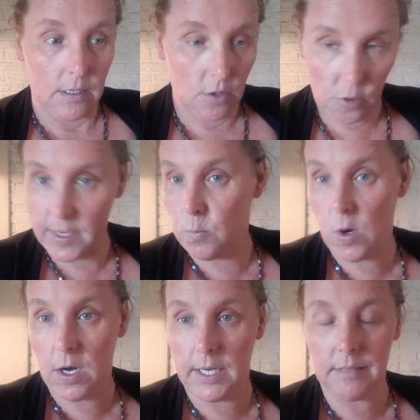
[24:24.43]
Homemade
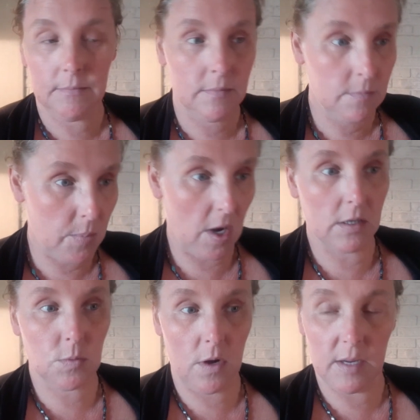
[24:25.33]
wine,
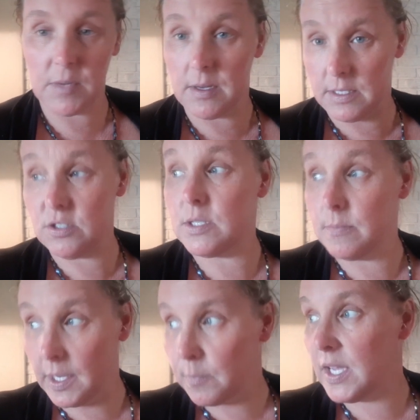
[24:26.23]
box wine, but I used to,
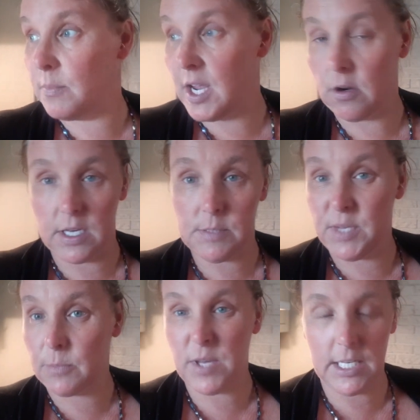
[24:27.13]
like, pick berries,
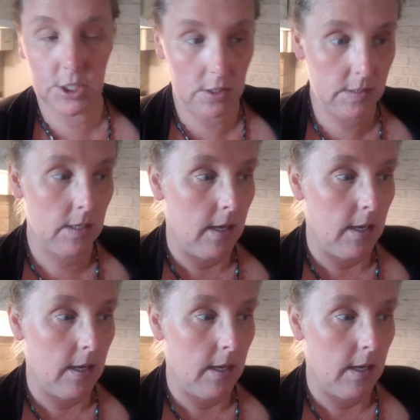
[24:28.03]
pick peaches,